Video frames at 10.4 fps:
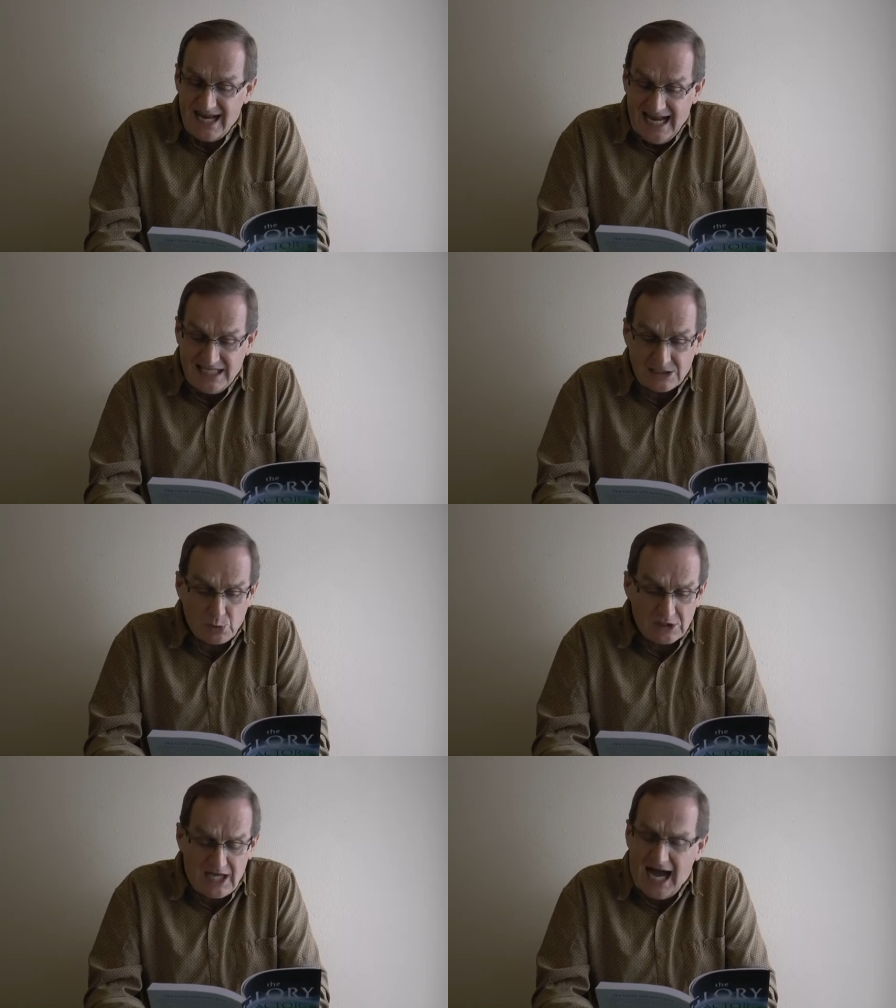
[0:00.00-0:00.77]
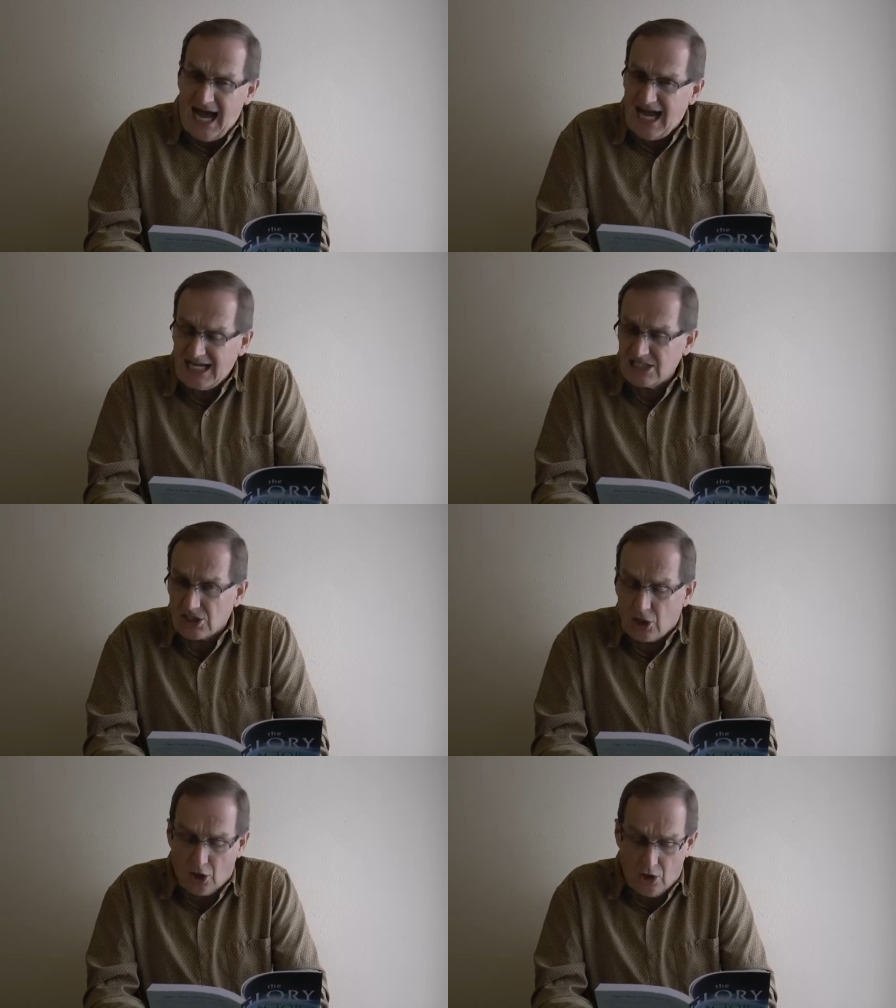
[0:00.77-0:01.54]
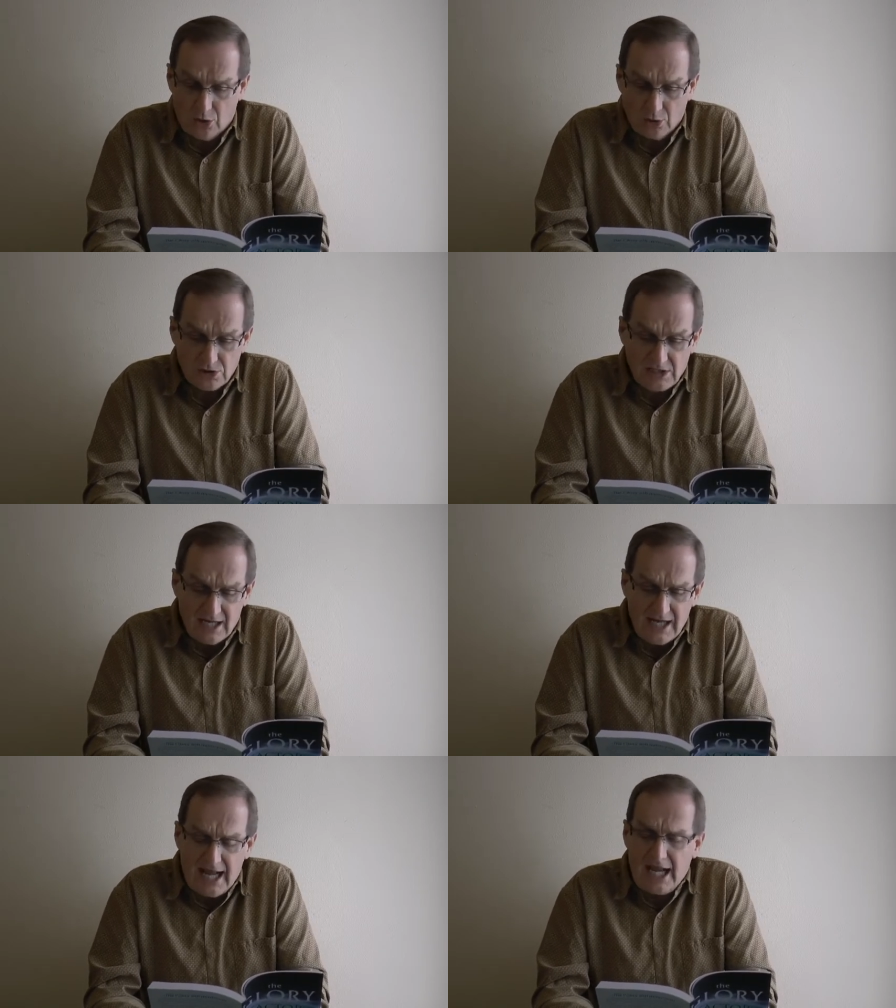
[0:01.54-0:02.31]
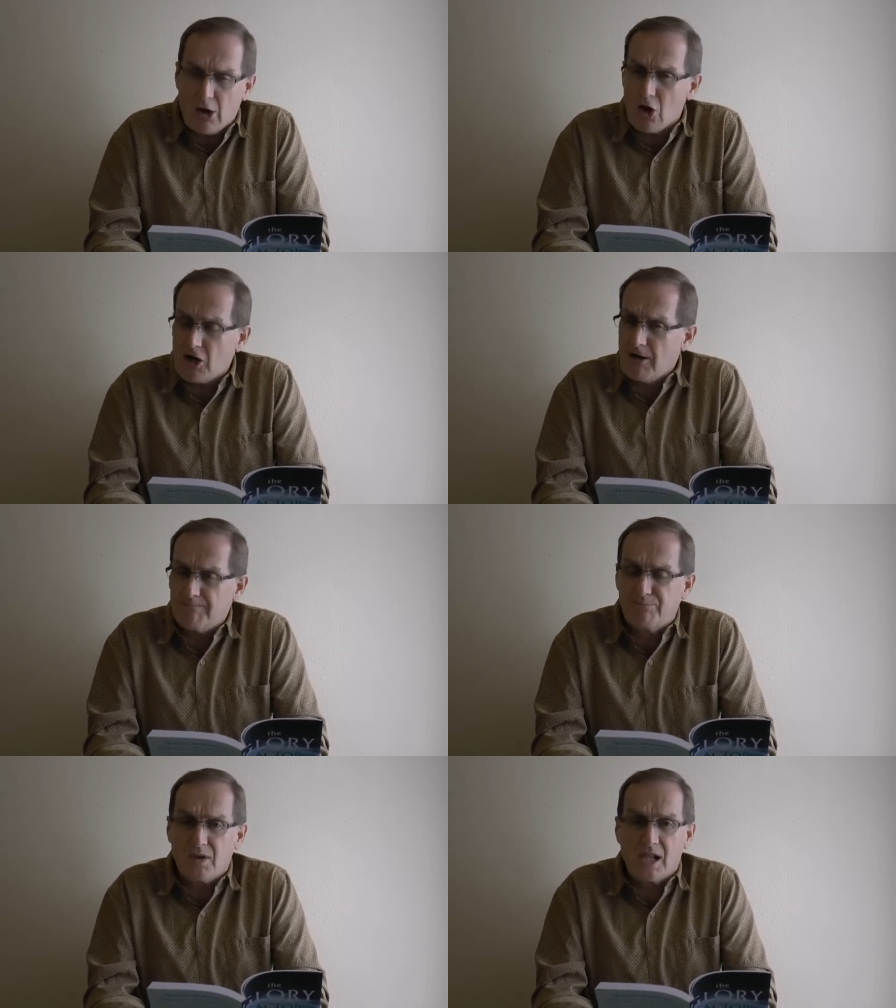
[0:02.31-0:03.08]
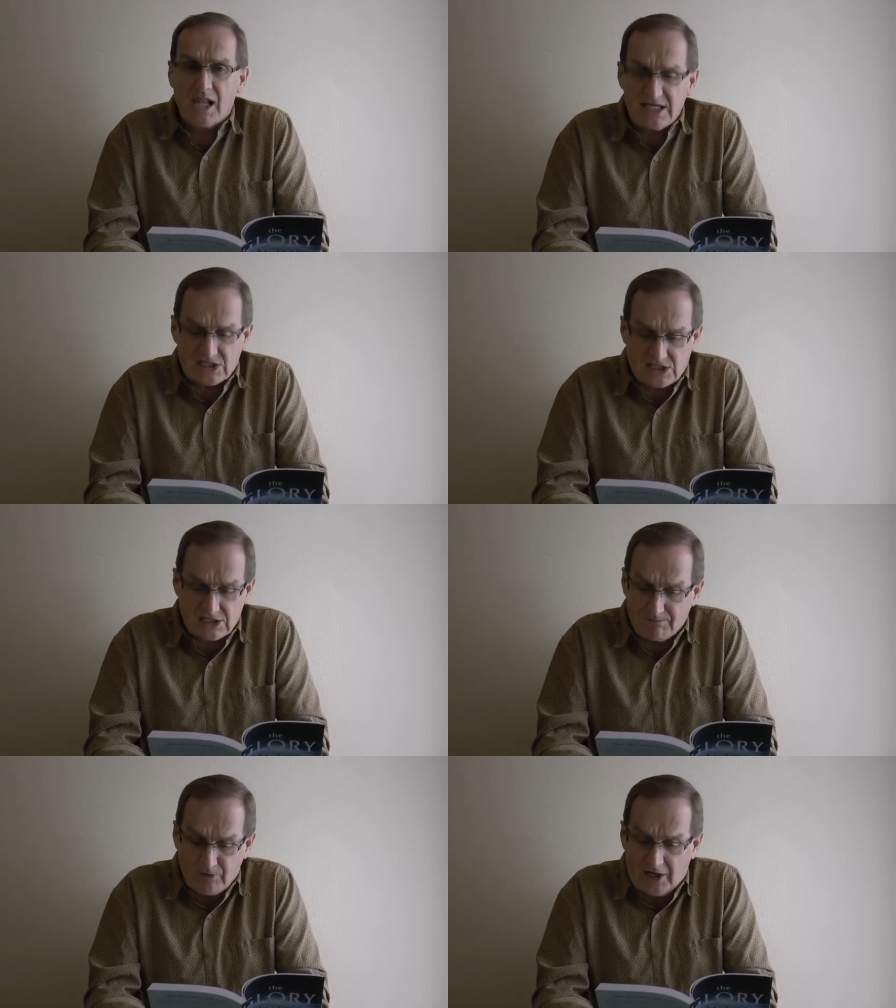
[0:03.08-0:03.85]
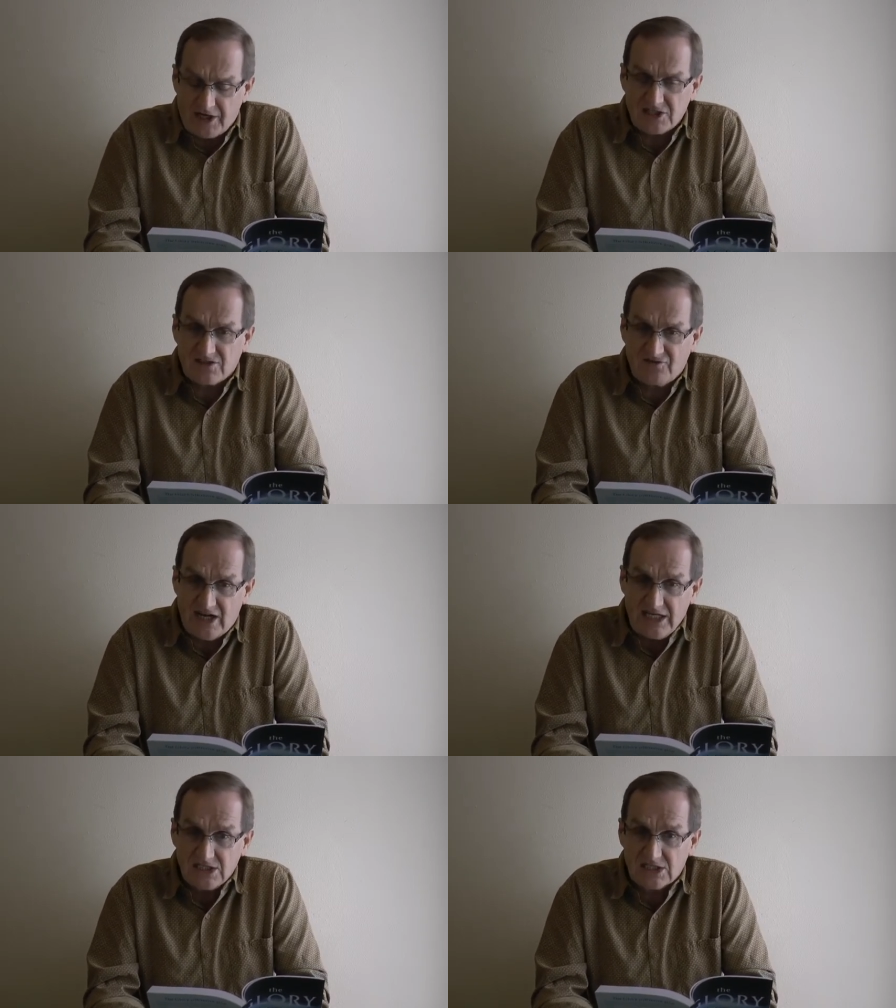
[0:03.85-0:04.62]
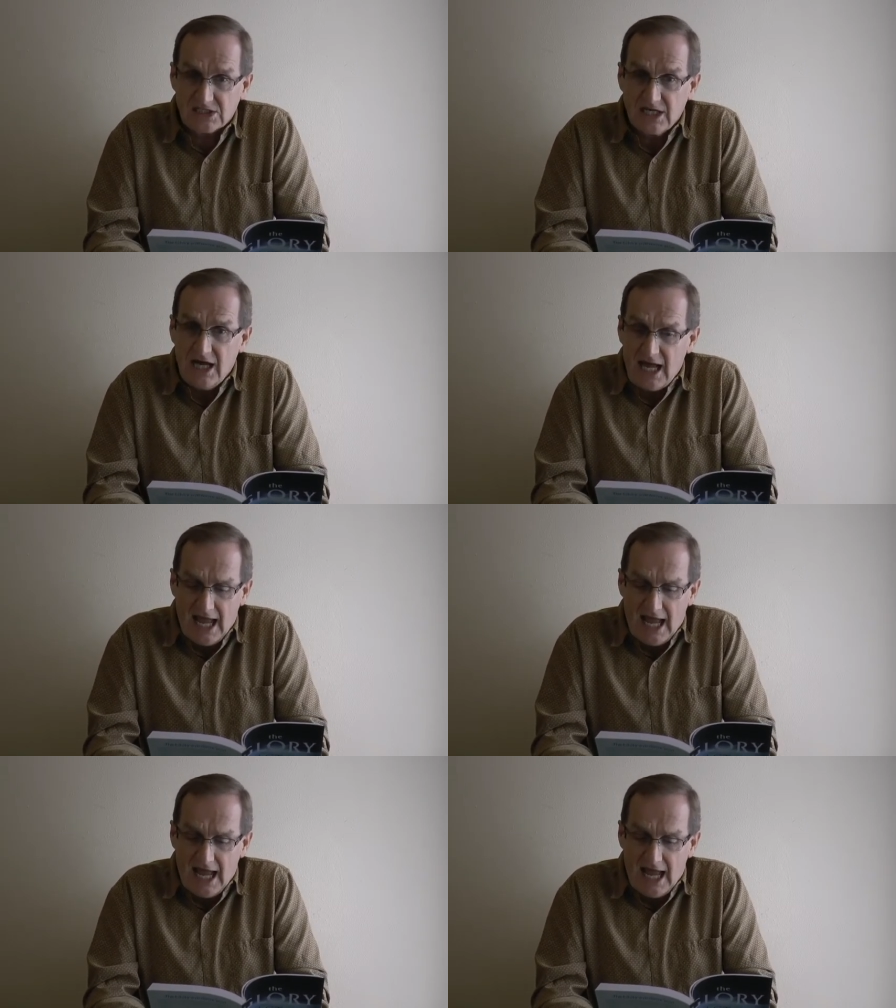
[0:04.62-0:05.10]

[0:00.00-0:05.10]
dance with eyes closed, a look of bliss on his face,